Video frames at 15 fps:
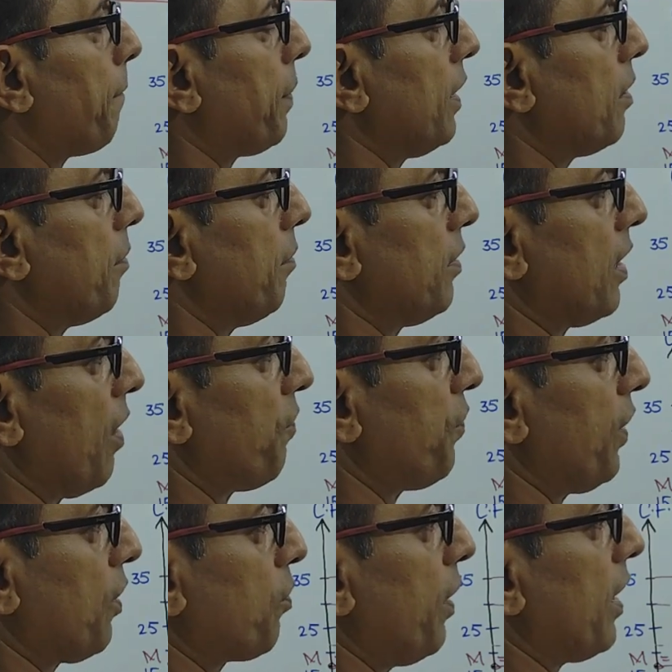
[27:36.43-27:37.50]

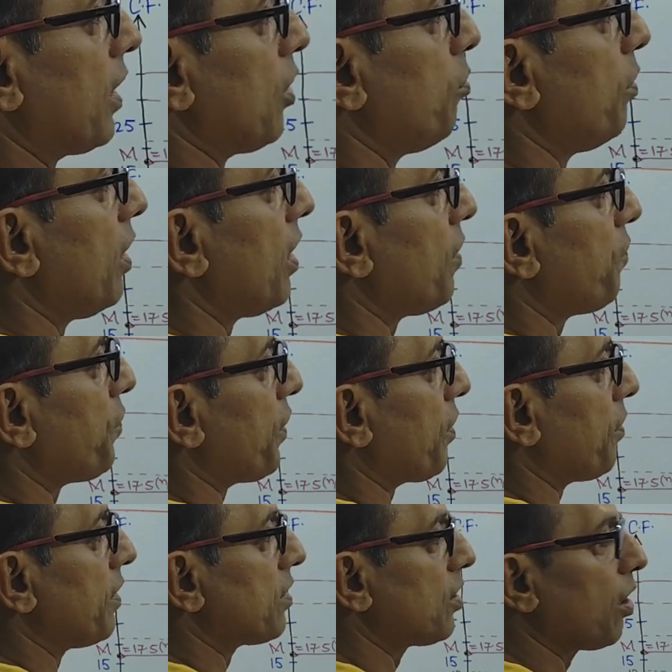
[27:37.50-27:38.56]
the cumulative
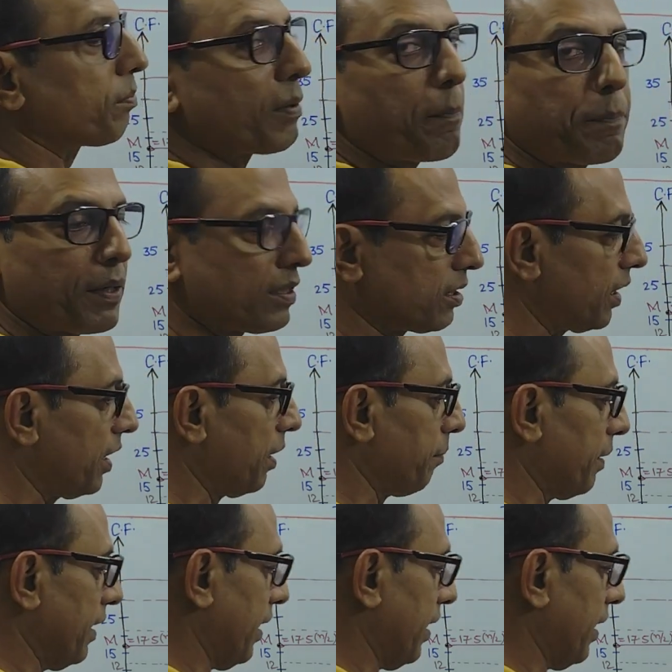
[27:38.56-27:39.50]
frequency of the preceding